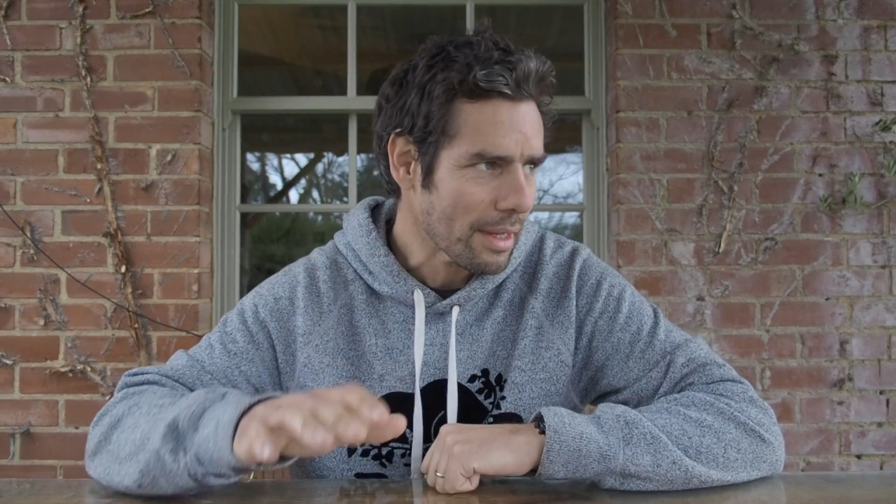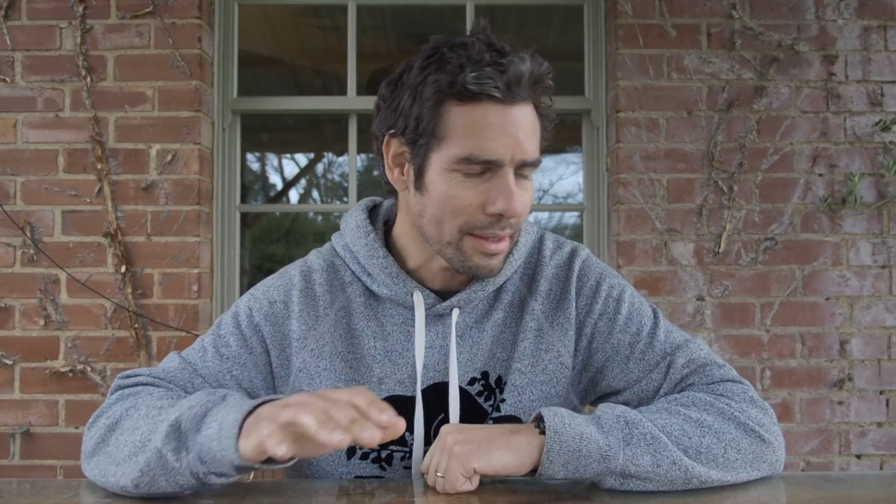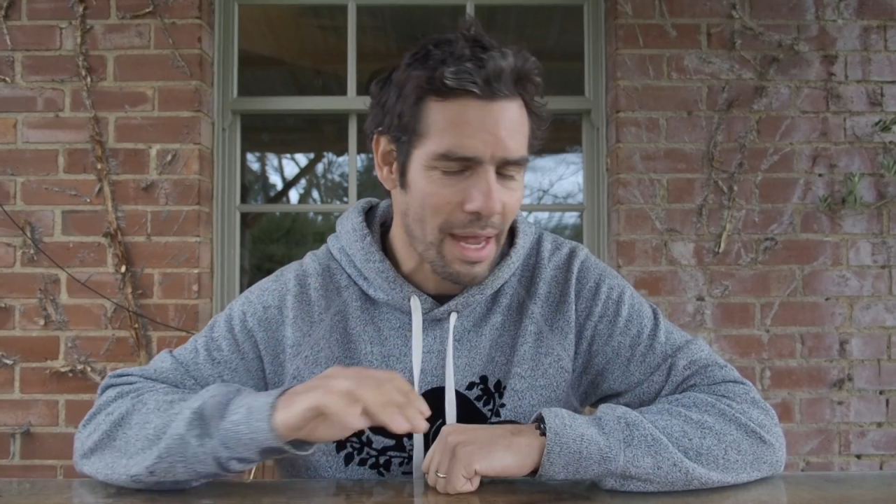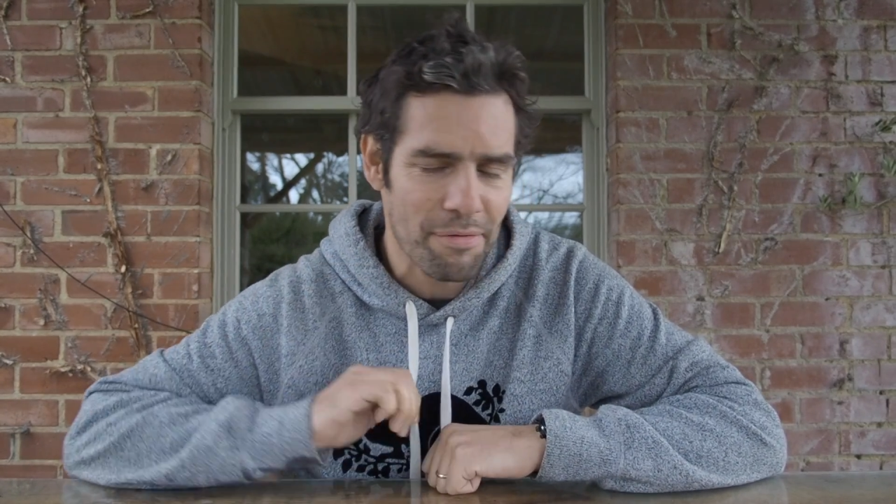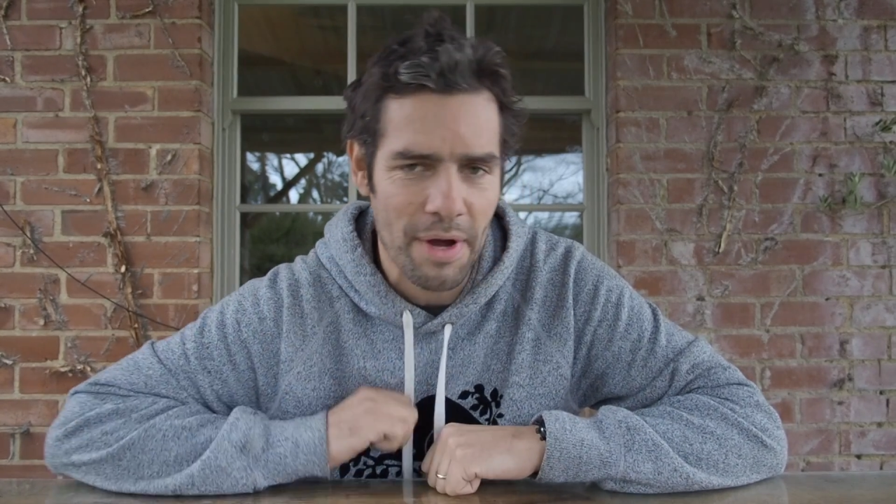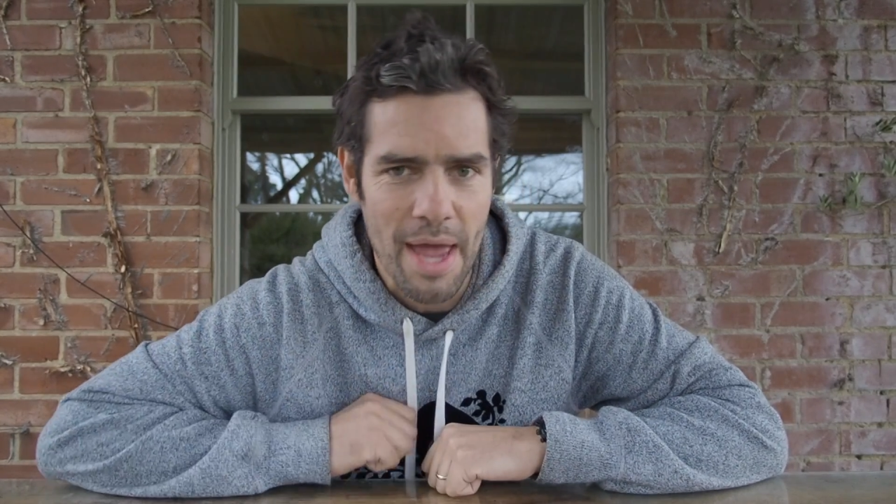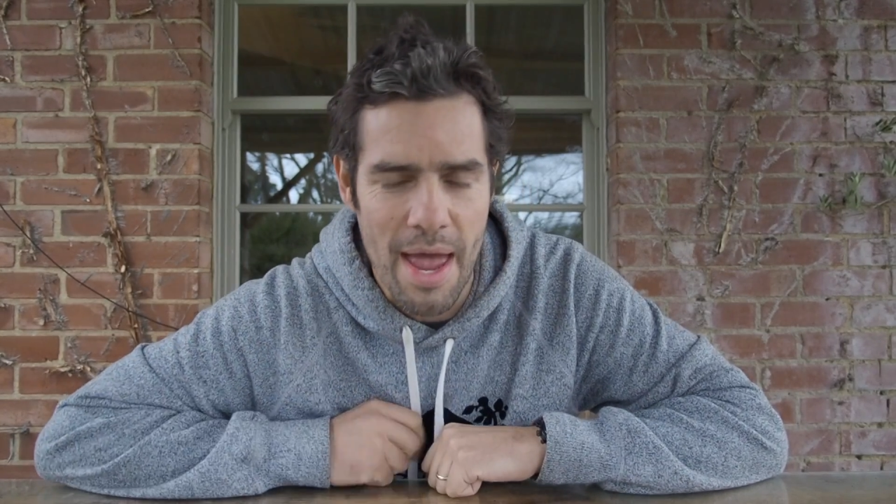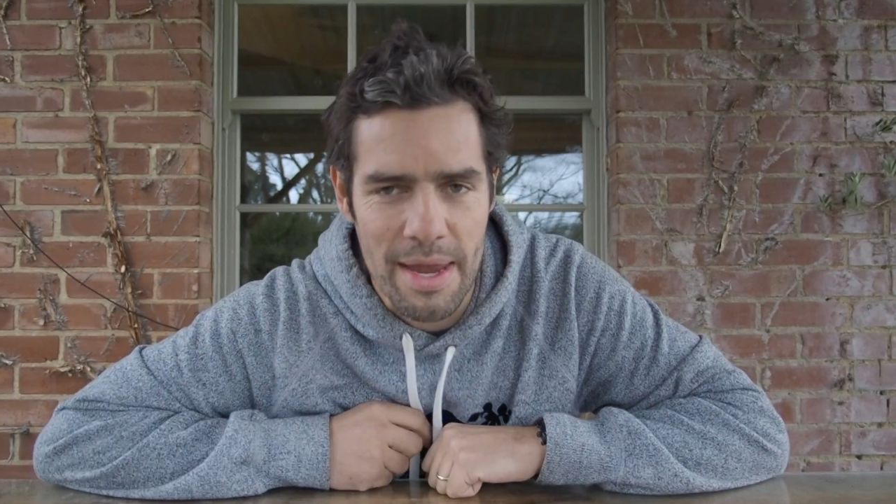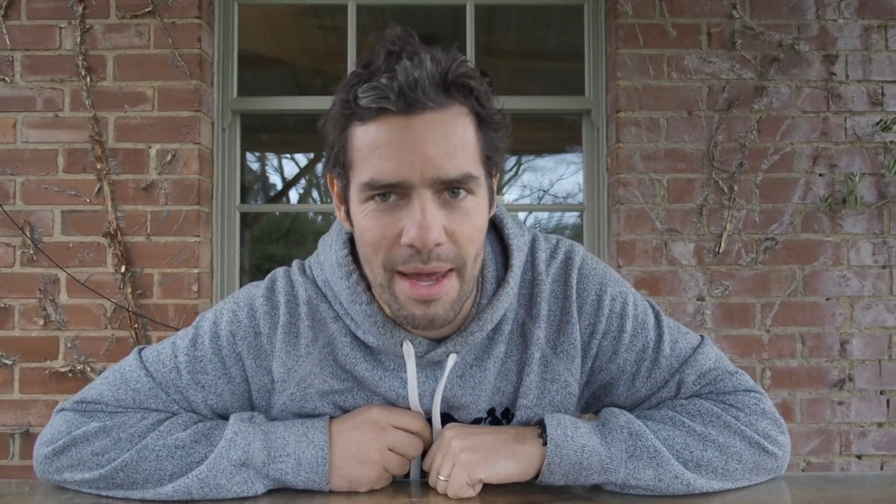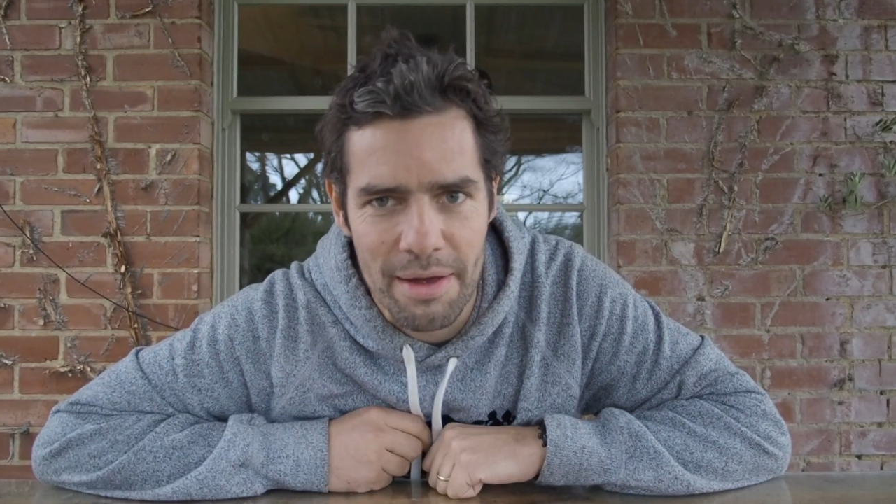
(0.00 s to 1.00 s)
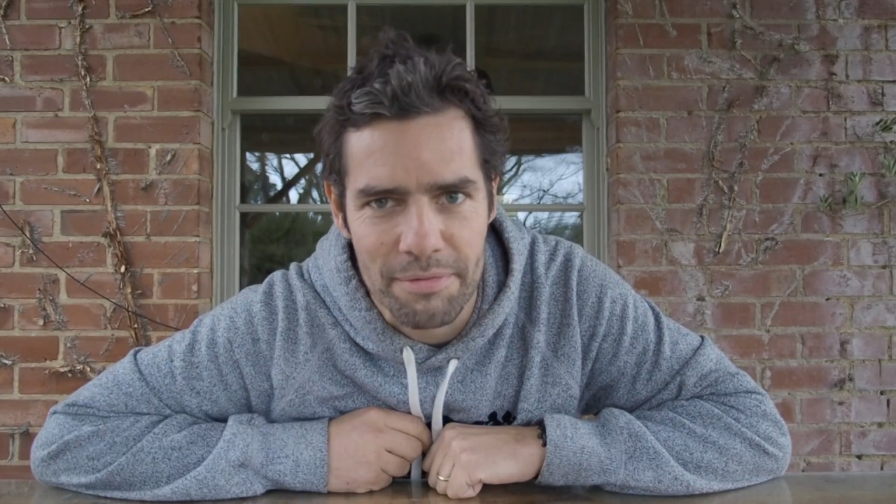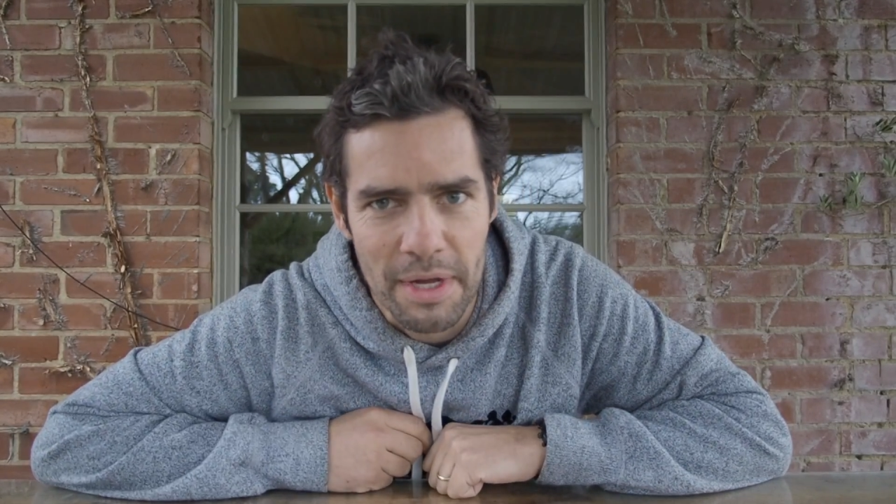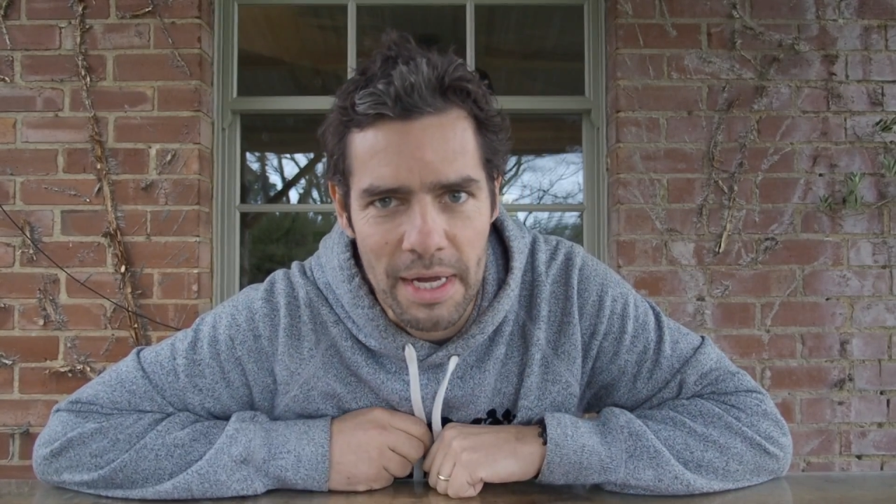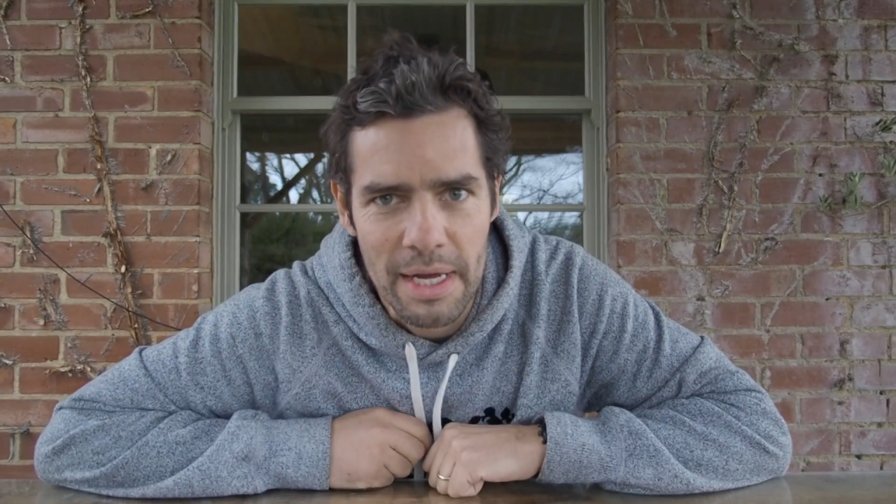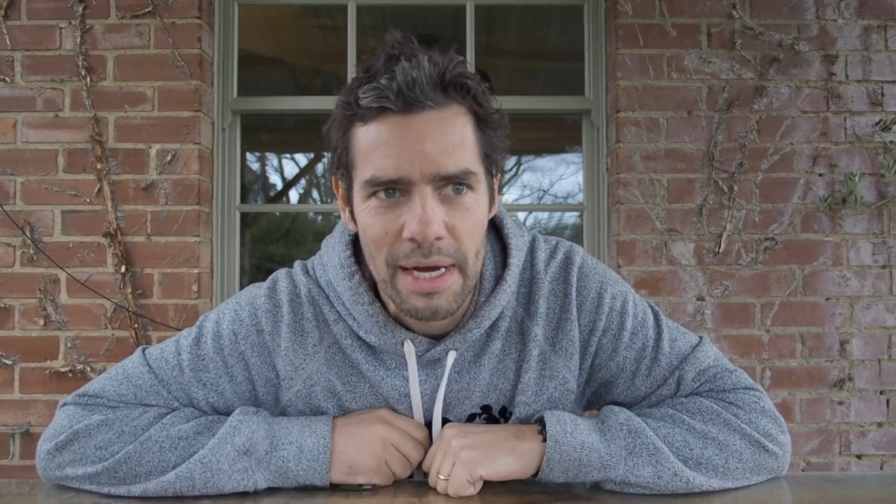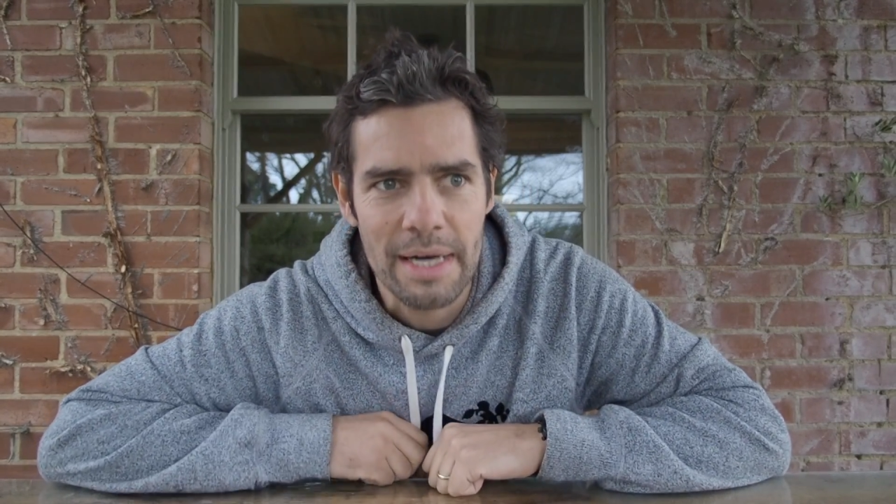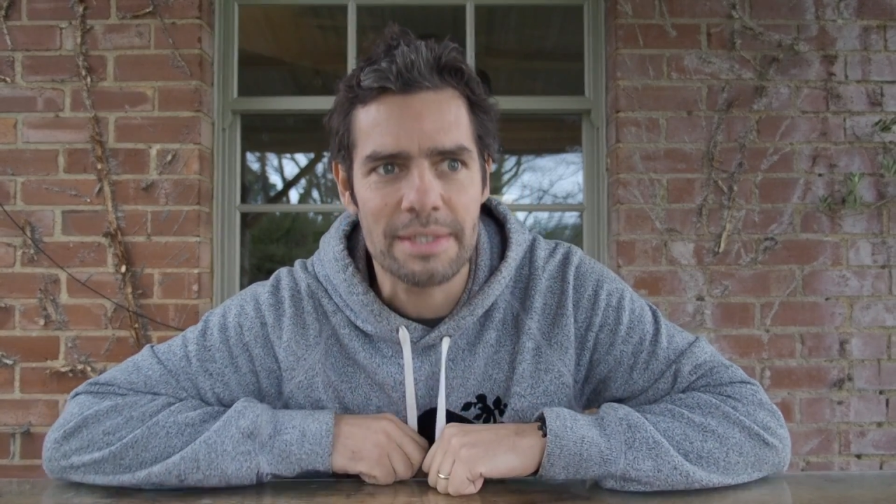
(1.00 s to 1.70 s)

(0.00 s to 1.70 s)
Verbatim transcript: The FIA have uh,